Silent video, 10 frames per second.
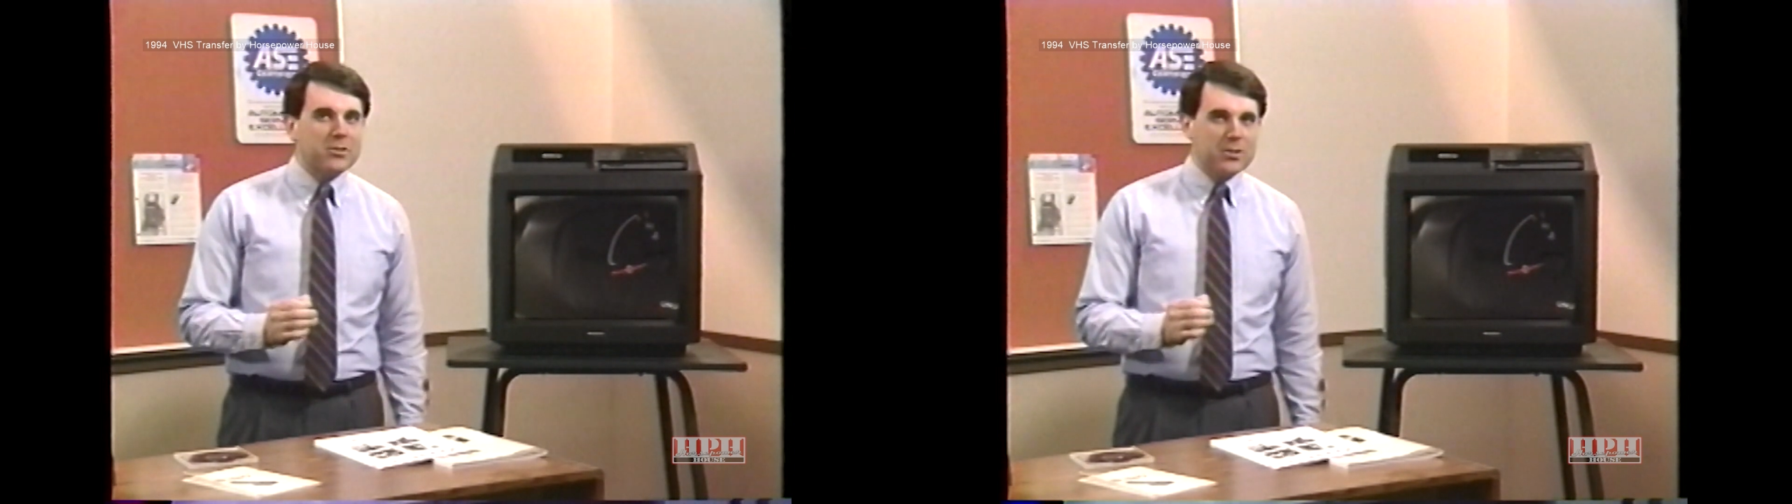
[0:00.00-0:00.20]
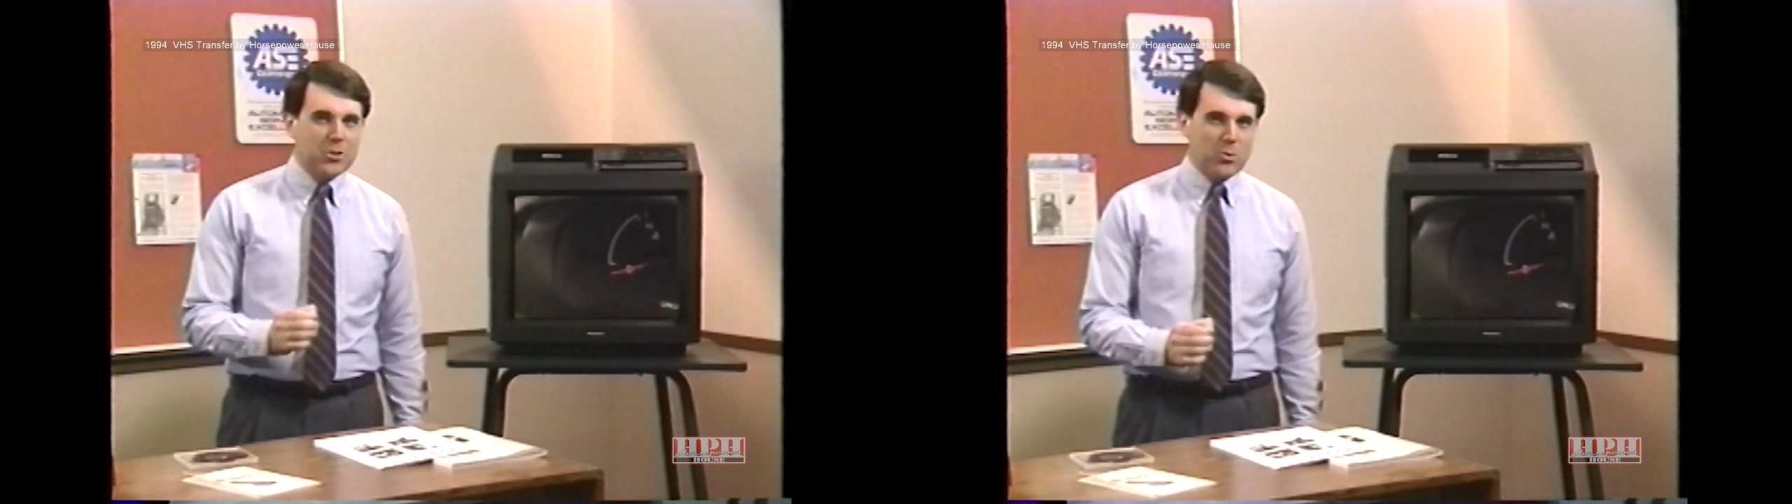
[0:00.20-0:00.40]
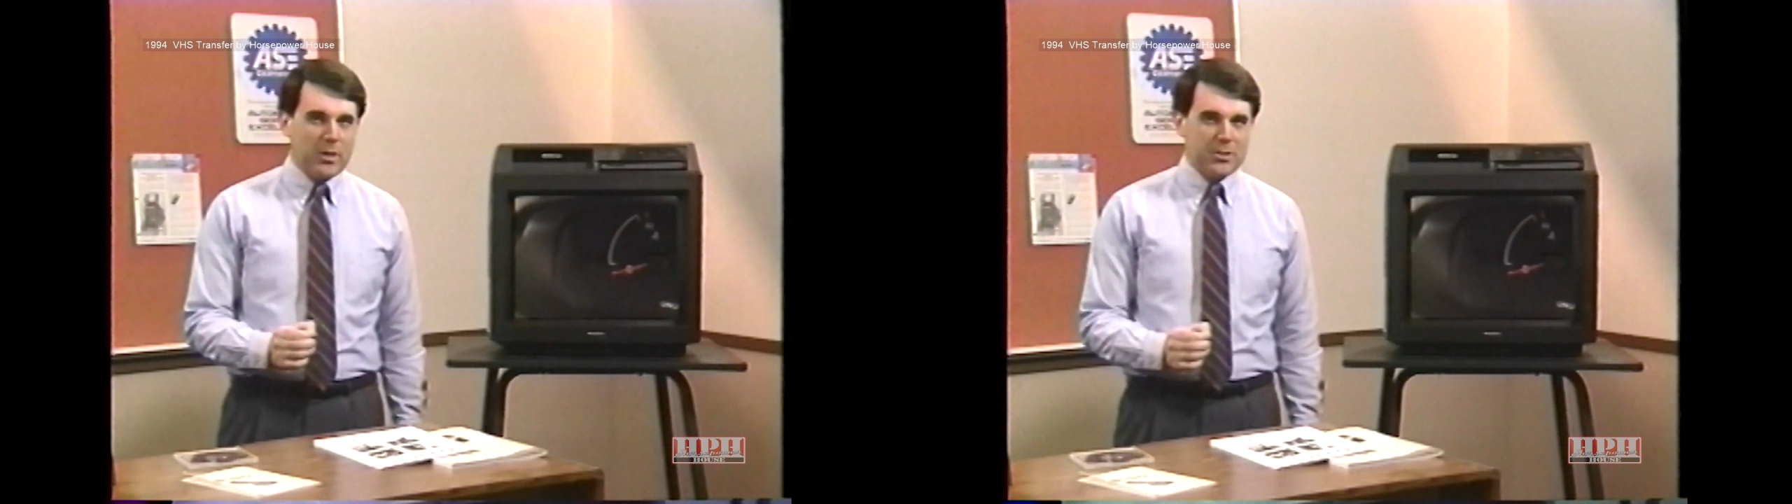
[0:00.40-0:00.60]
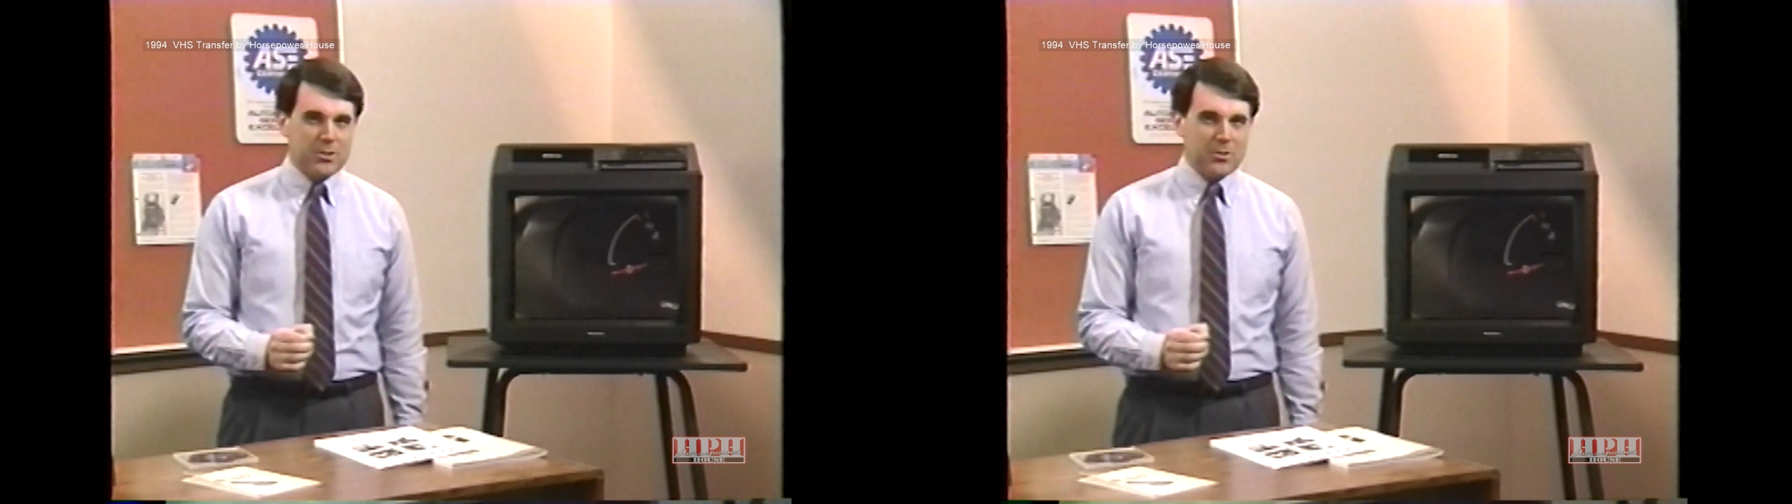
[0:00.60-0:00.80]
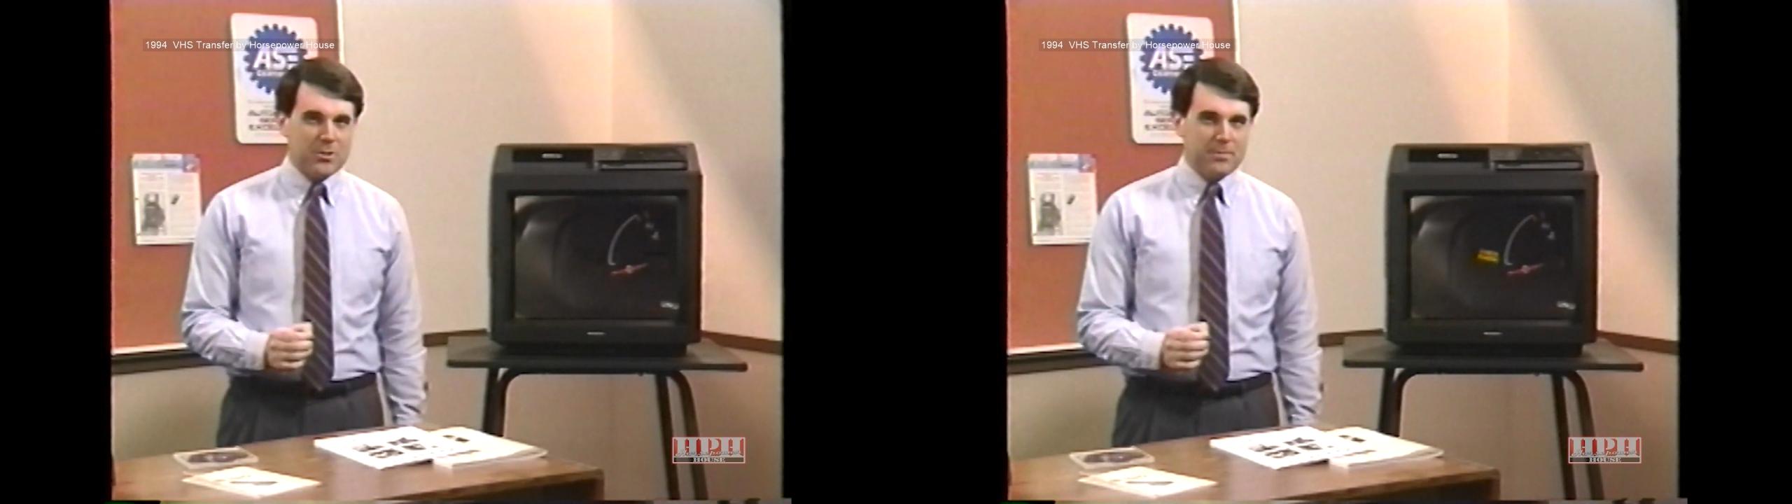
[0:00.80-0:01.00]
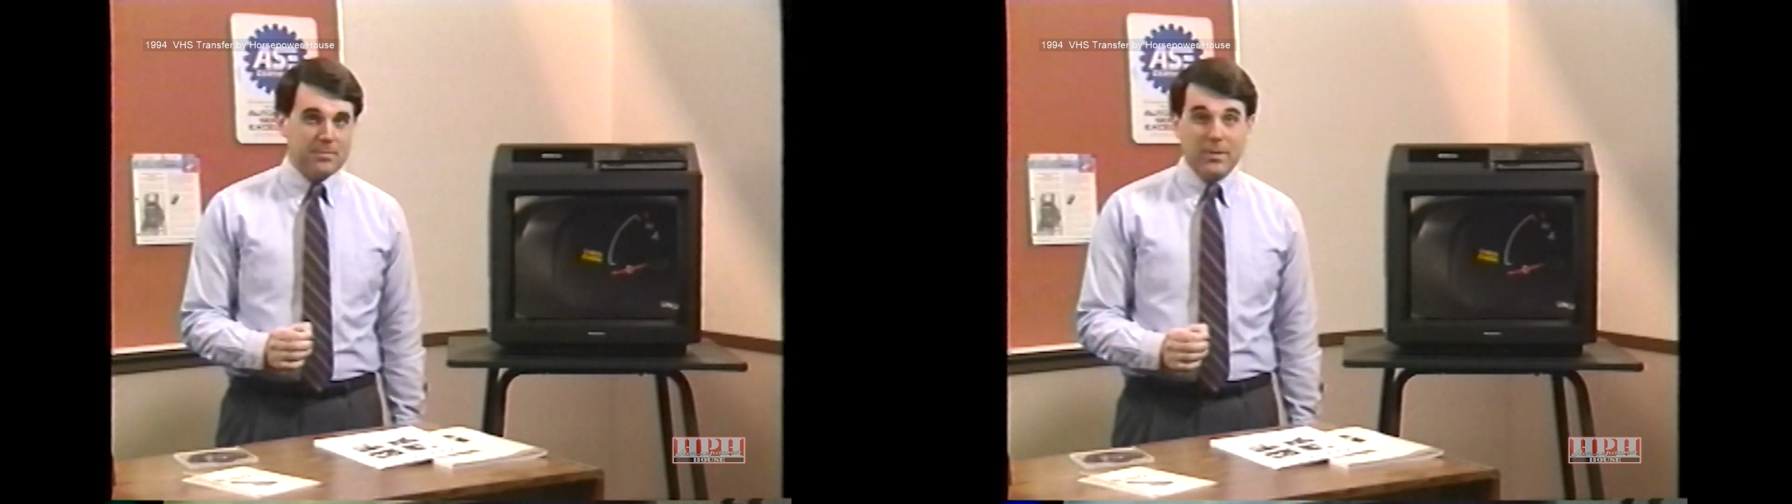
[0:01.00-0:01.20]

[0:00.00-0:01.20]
situations,